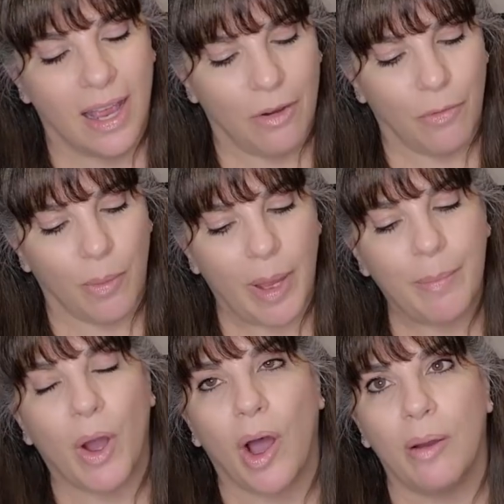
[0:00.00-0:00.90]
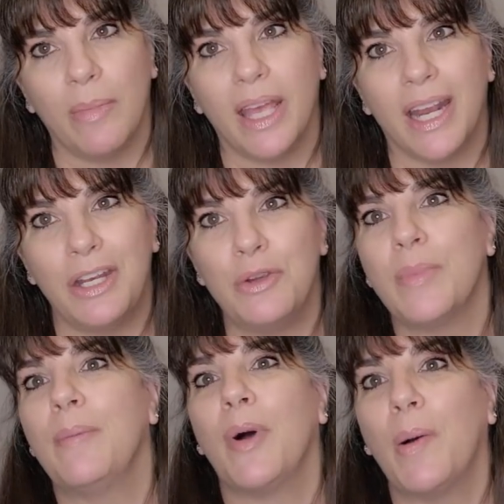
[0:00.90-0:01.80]
for my mom, and I knew
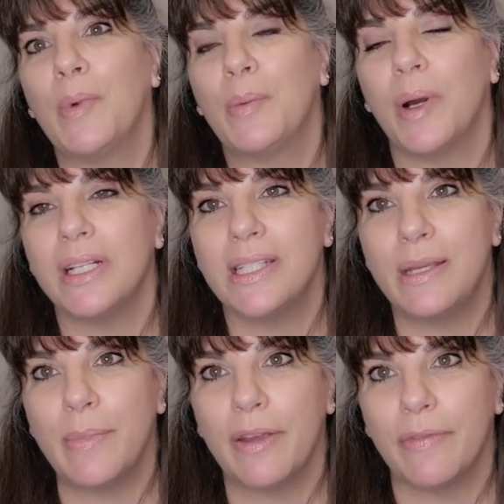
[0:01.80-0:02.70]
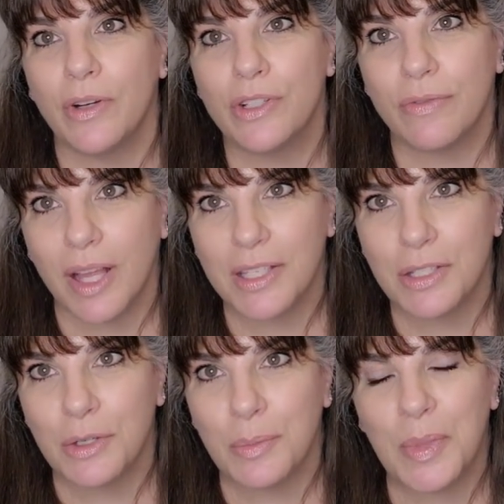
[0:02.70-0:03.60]
my mom would want to see my first floss
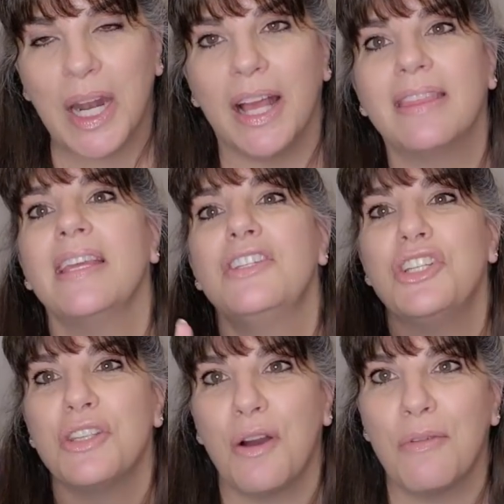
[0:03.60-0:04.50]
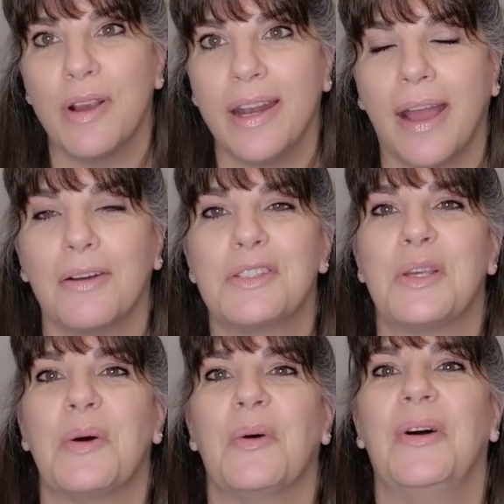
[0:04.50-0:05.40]
tube, but I think she's over it now,
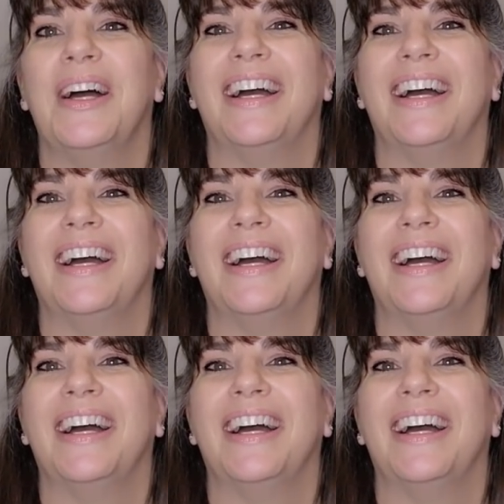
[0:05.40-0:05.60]
so